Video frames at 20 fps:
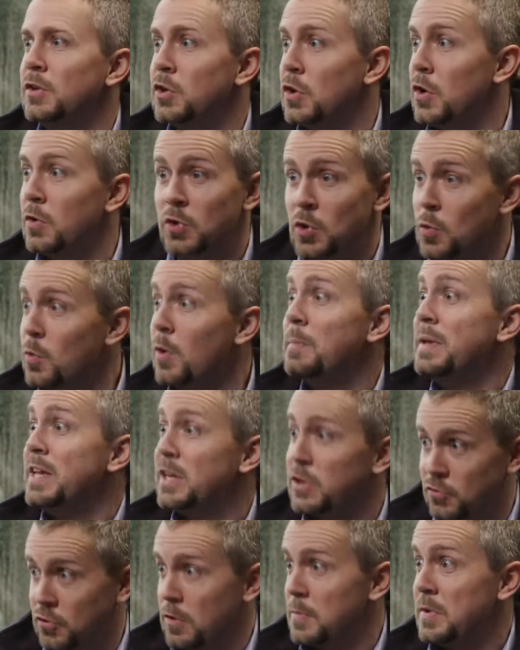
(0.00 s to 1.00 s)
you know, right. You will be
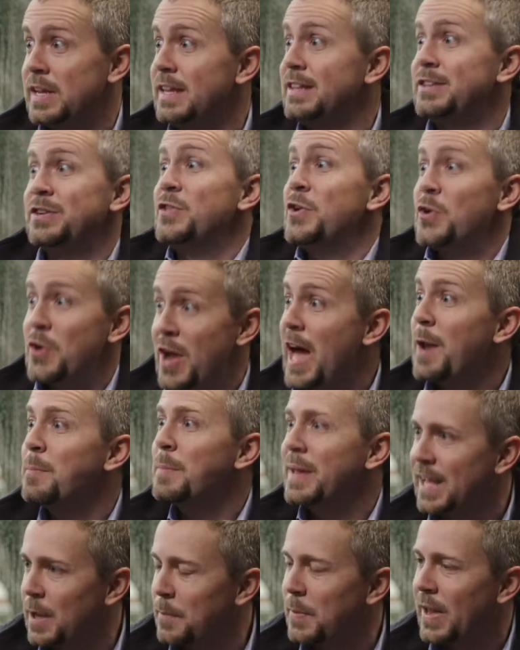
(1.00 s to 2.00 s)
contributing to there not
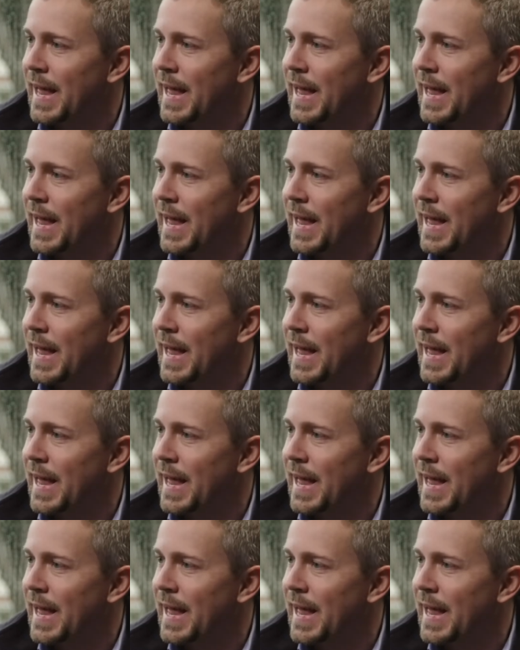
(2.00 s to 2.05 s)
being a